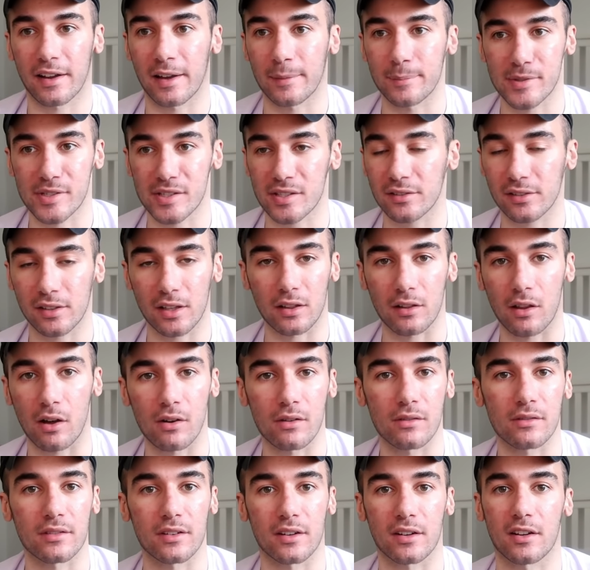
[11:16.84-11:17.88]
I'm still
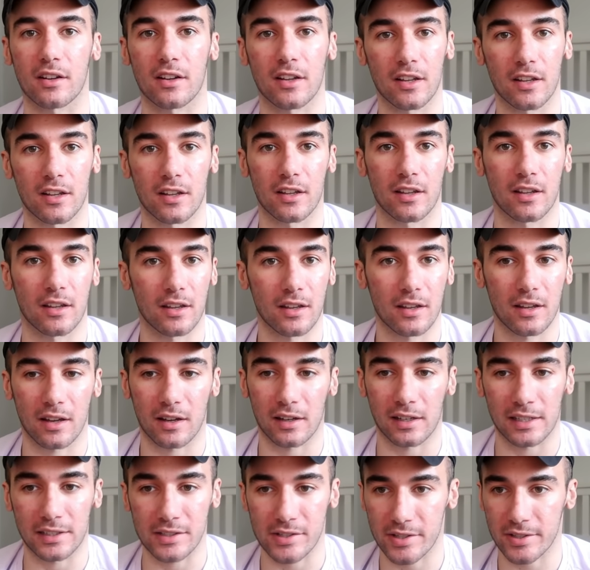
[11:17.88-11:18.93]
alone.
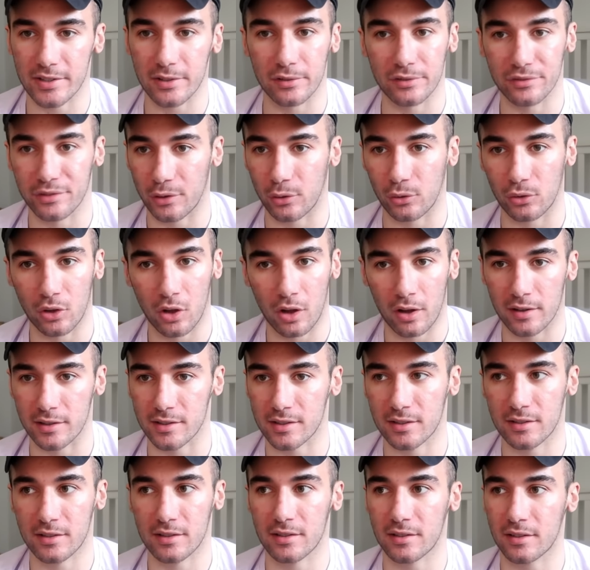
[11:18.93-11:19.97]
I still feel
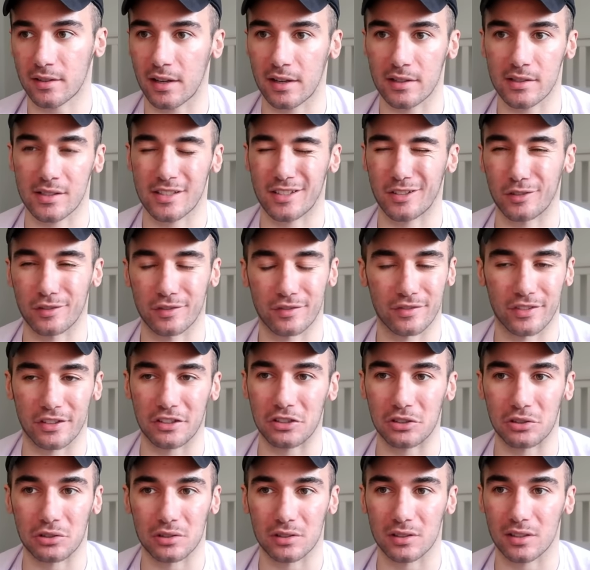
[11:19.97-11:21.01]
lost. I still
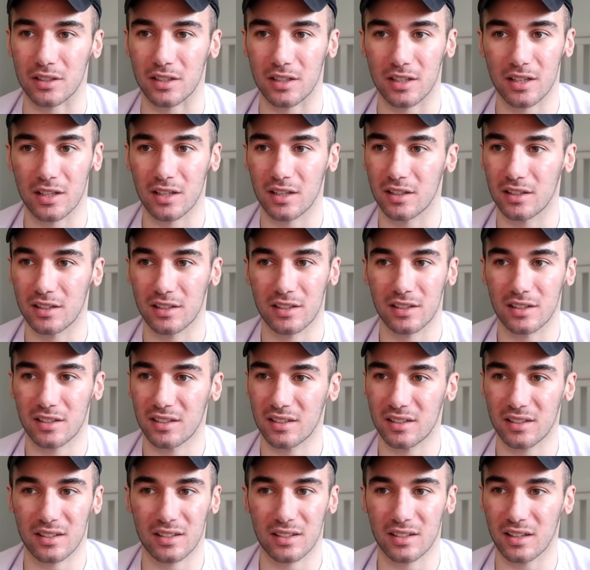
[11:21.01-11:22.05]
feel
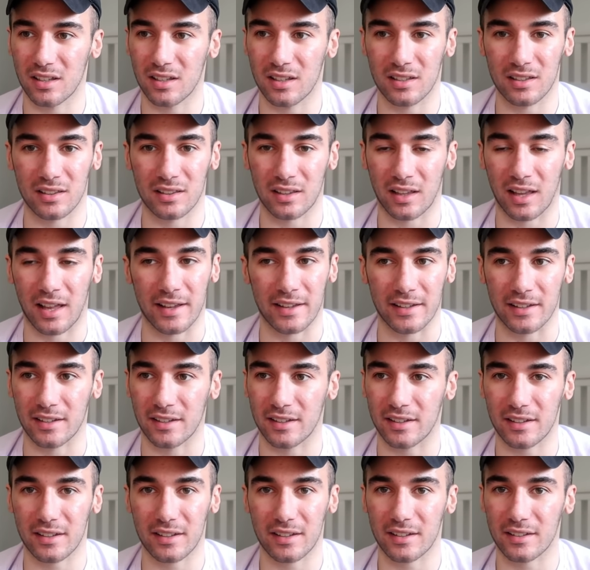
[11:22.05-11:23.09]

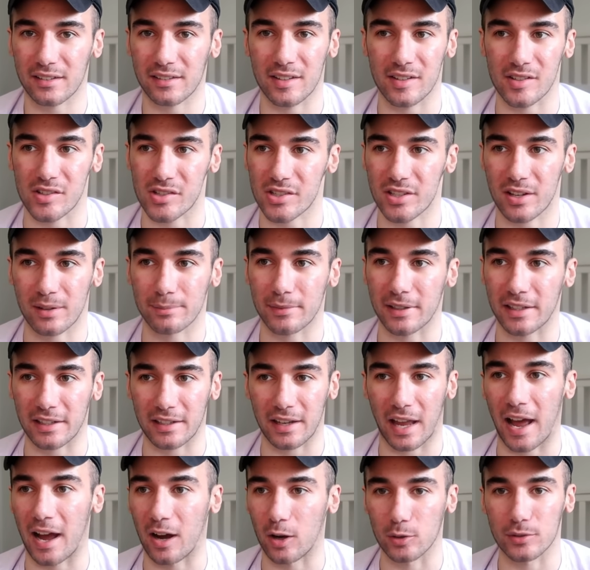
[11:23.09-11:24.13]
like there's
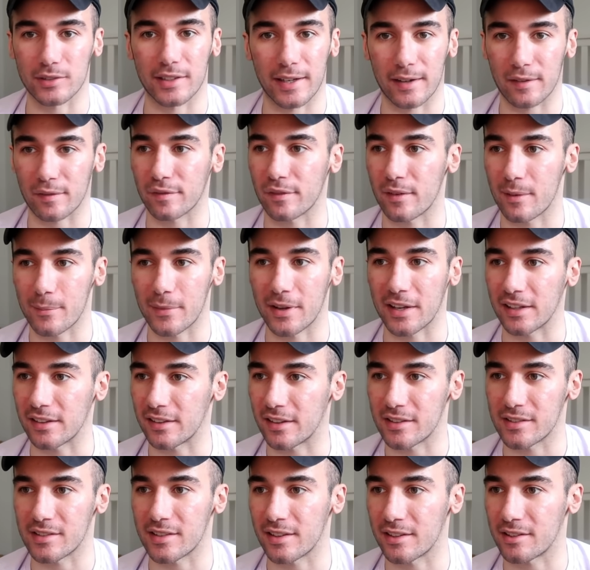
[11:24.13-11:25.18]
something out there for me.
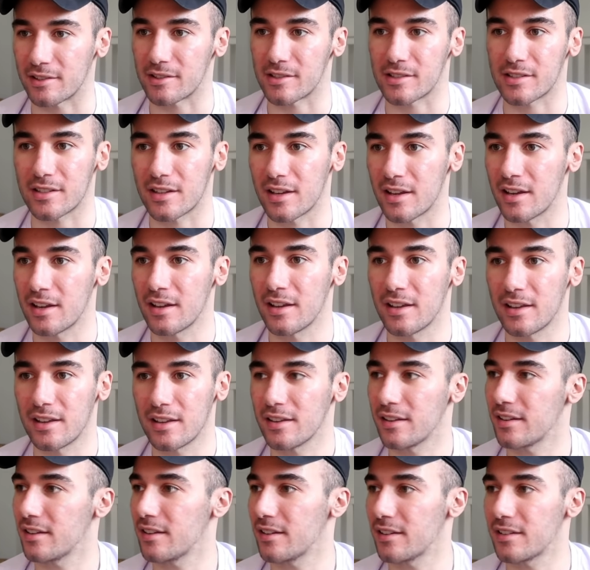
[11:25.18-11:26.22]
There's there's
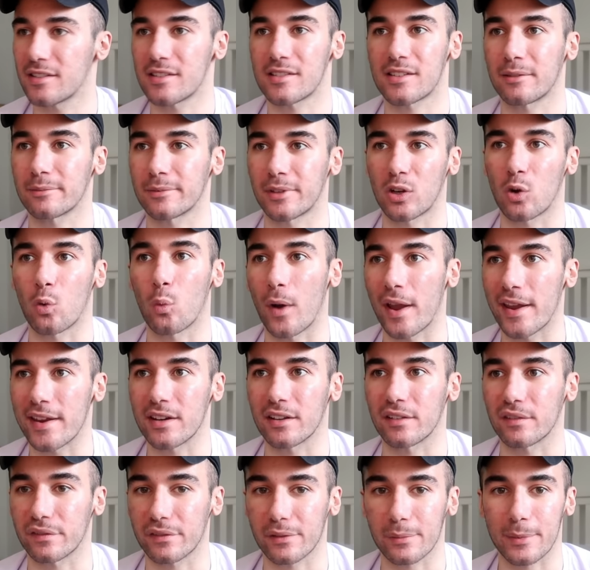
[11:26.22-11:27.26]
something
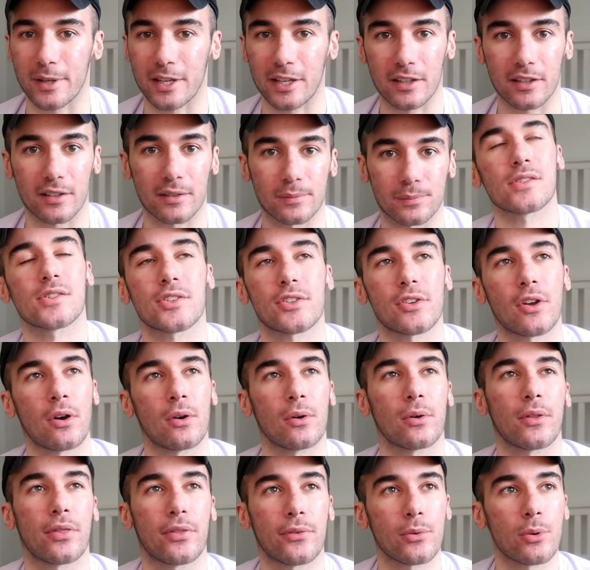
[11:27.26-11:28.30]
waiting for me.
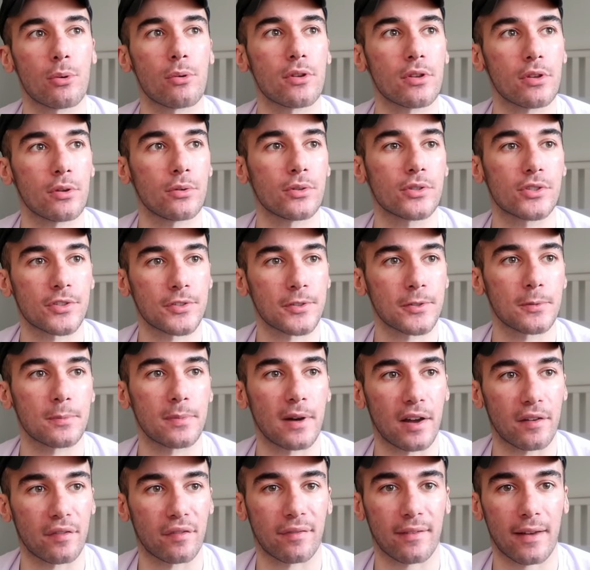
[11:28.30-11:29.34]
So through YouTube
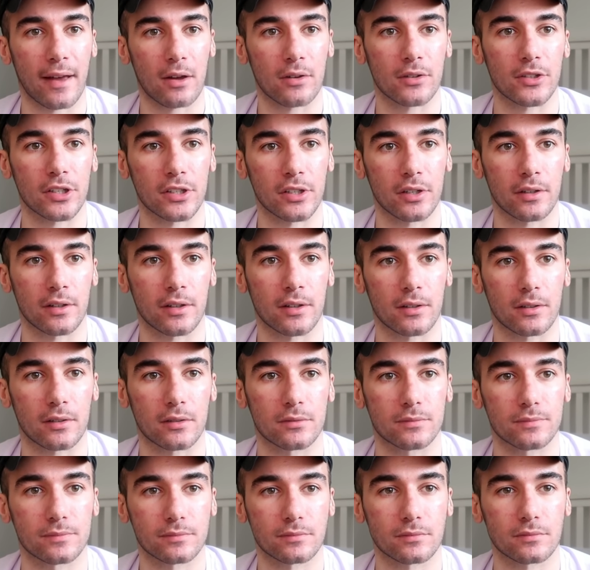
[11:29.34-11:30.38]
I found a
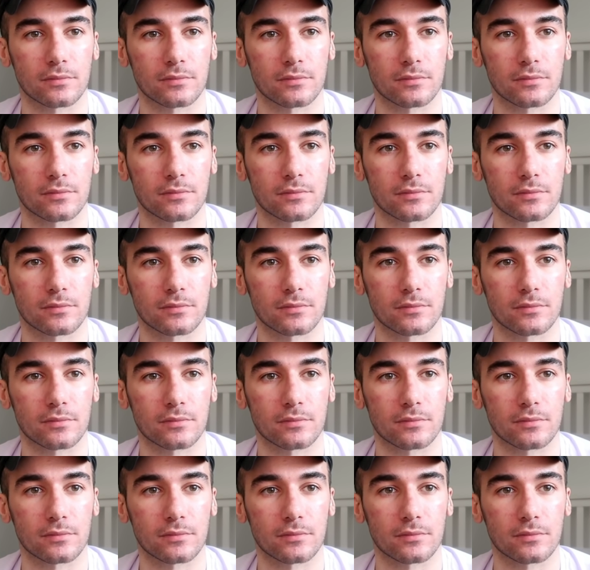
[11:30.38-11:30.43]
girl.